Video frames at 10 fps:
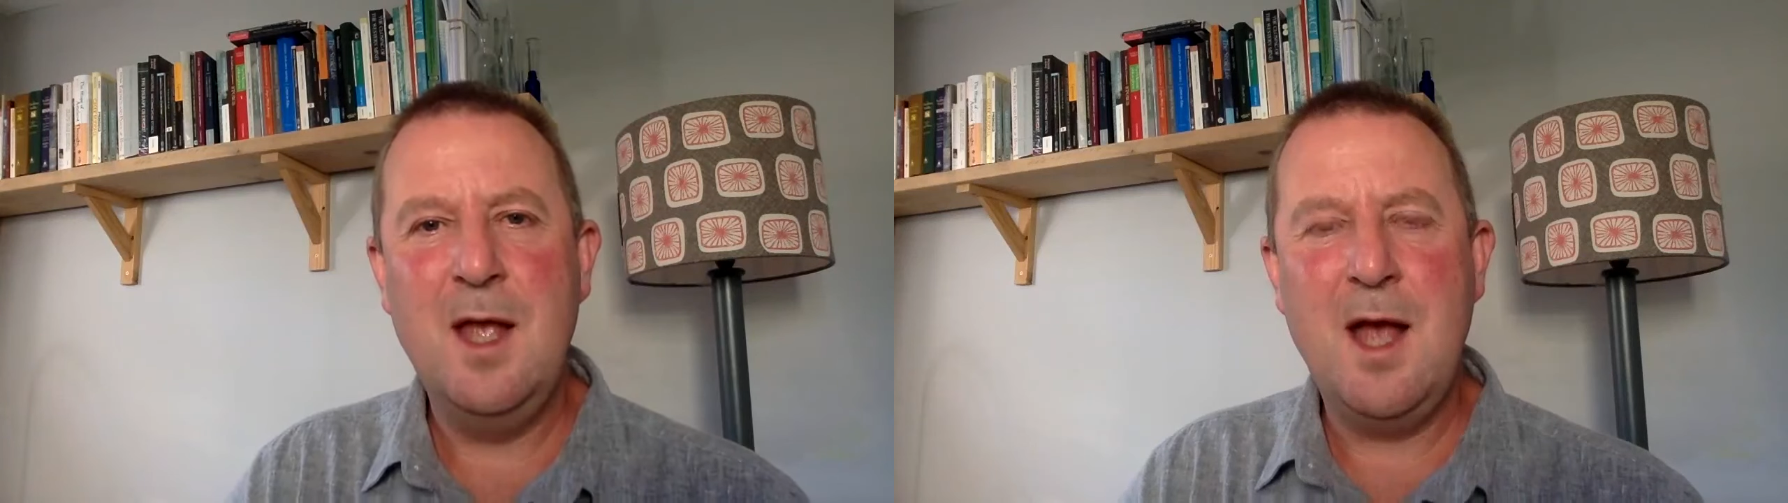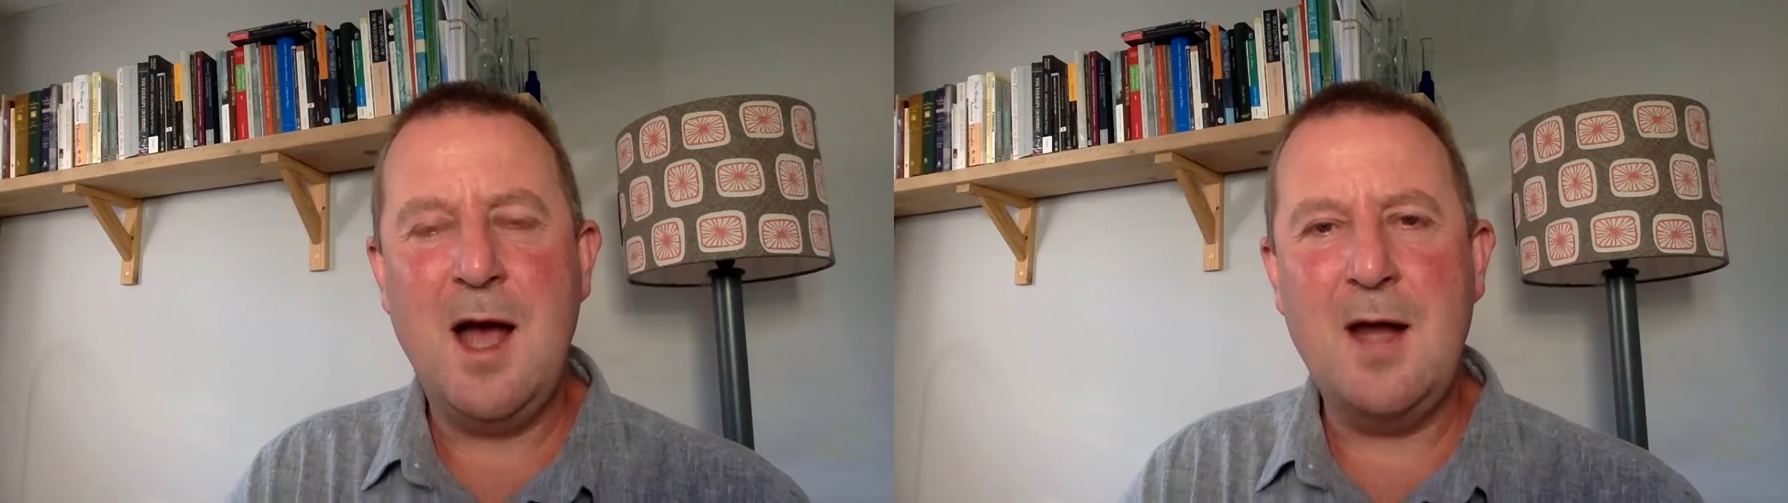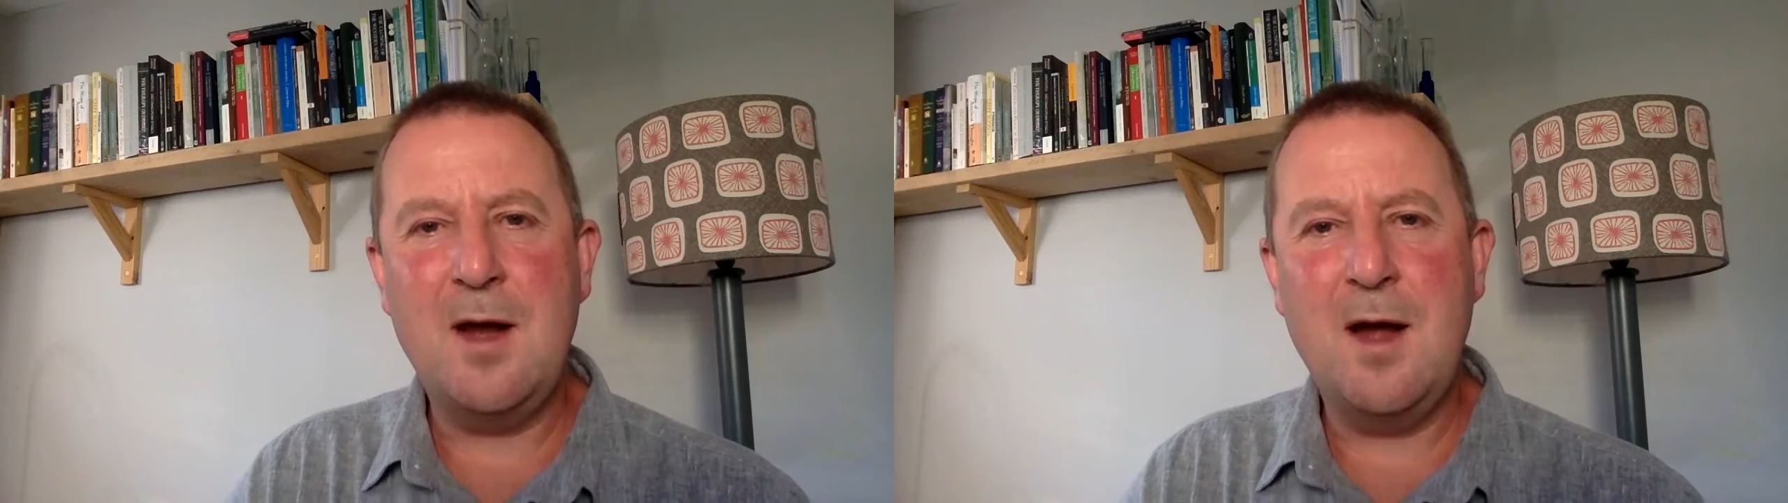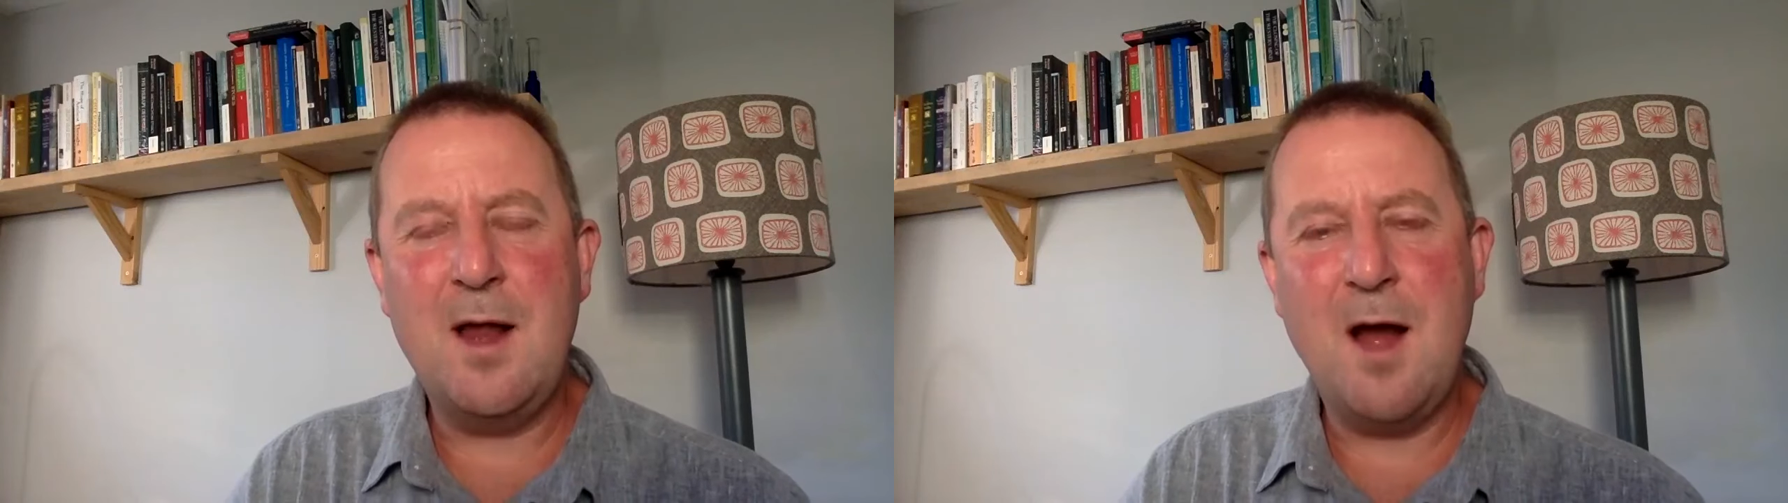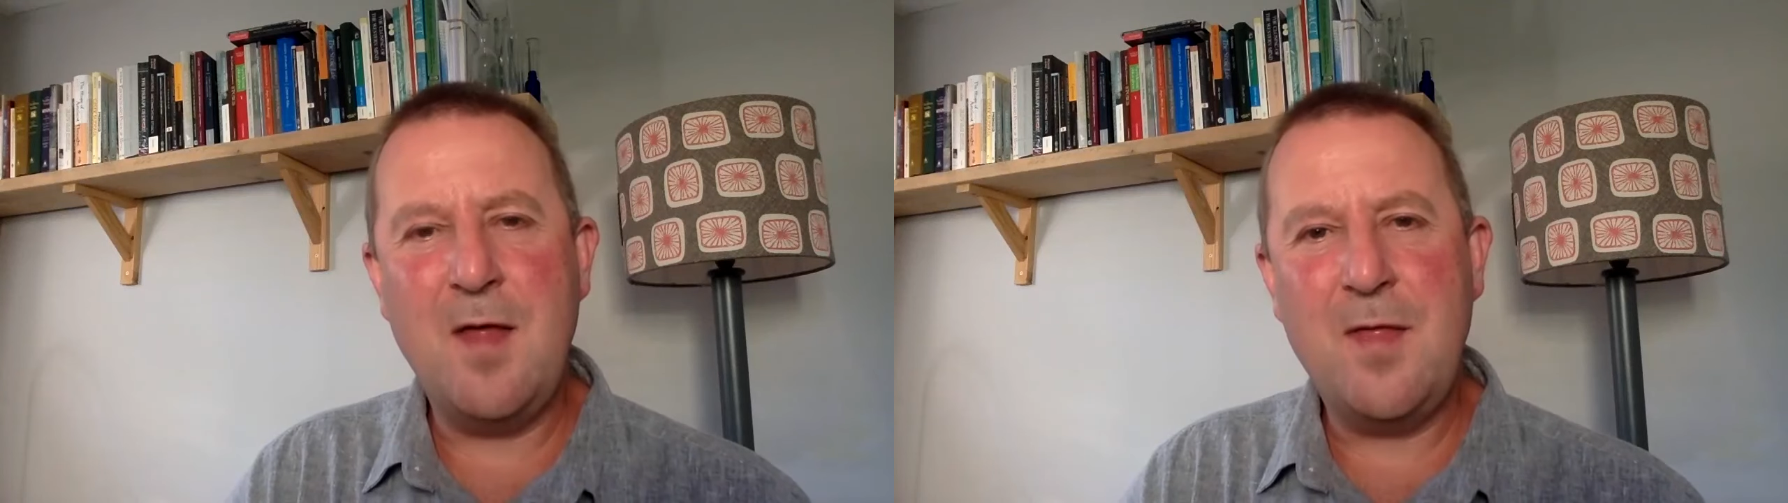and I,
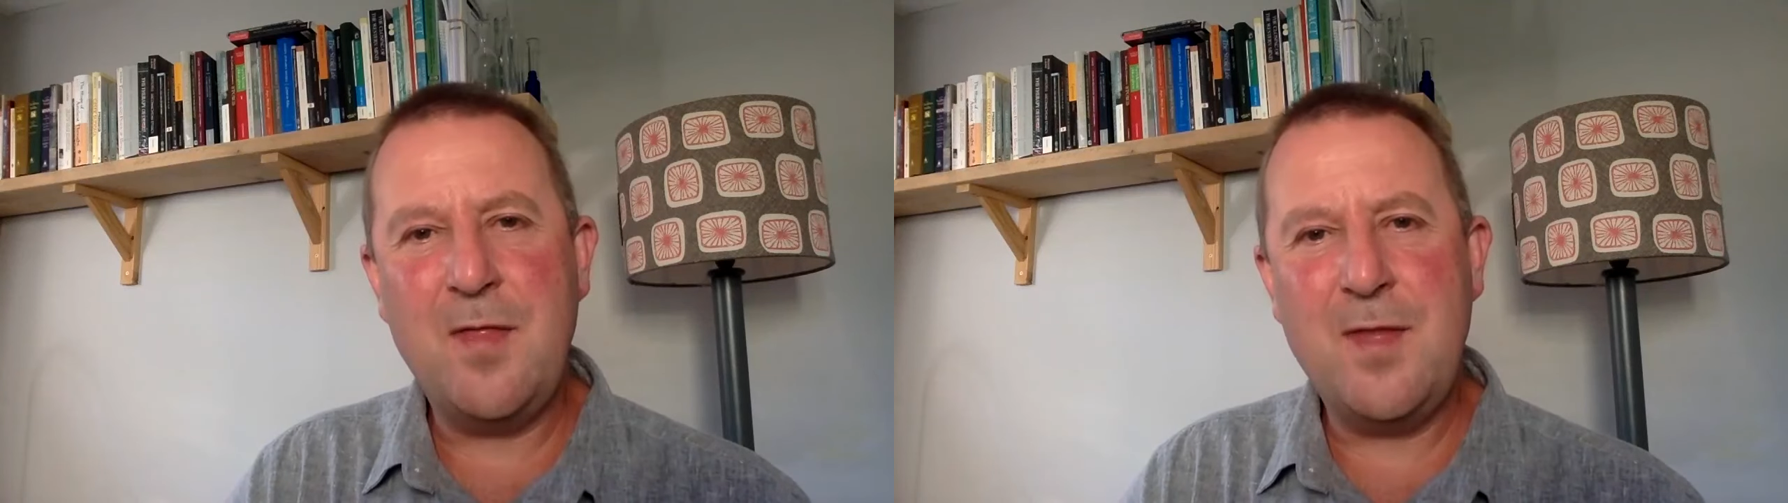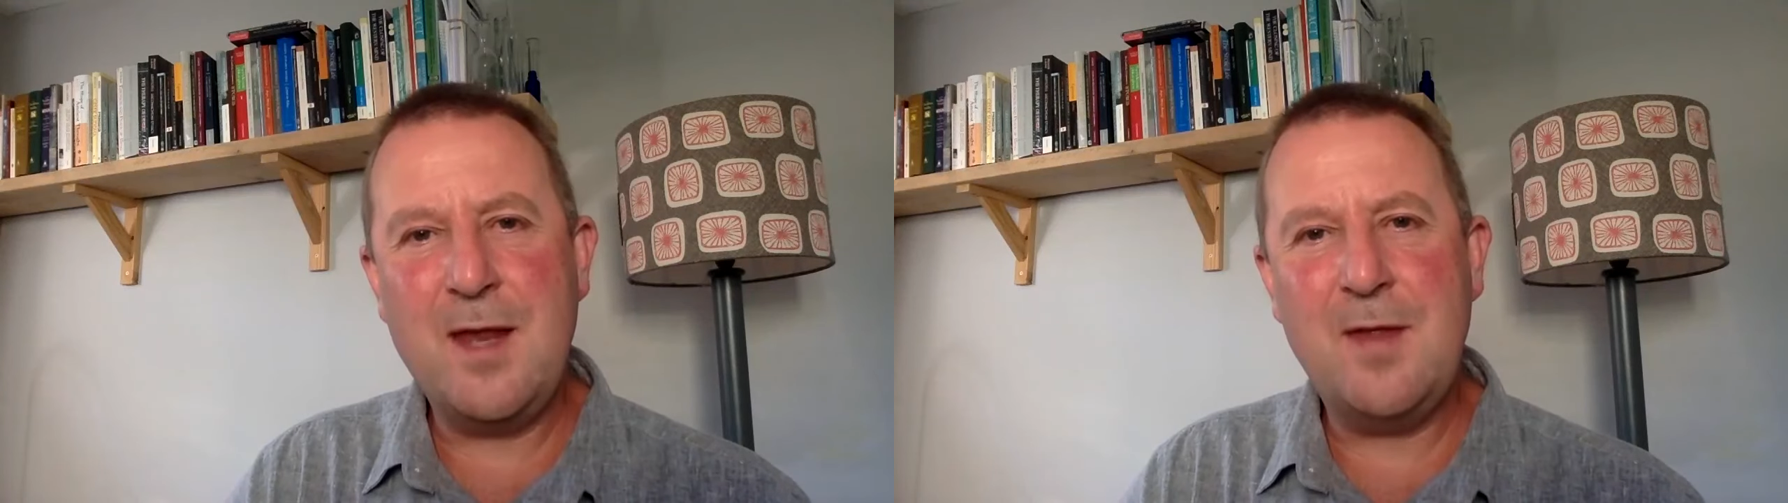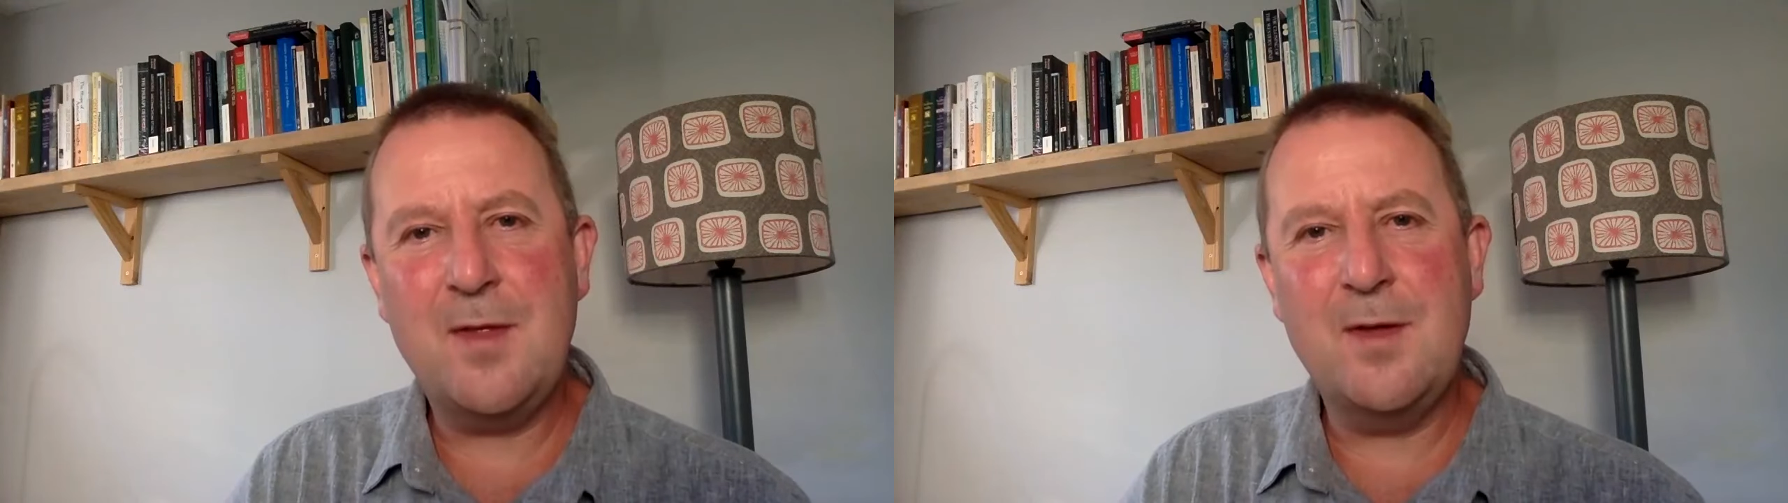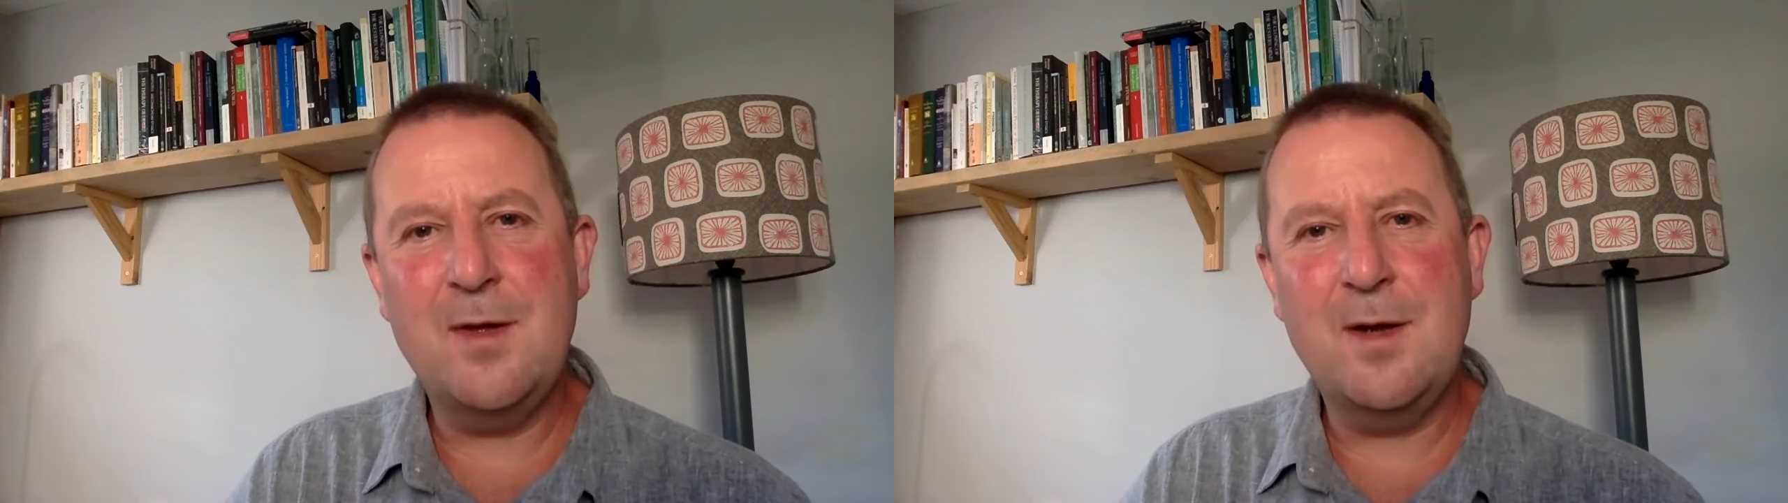I think that,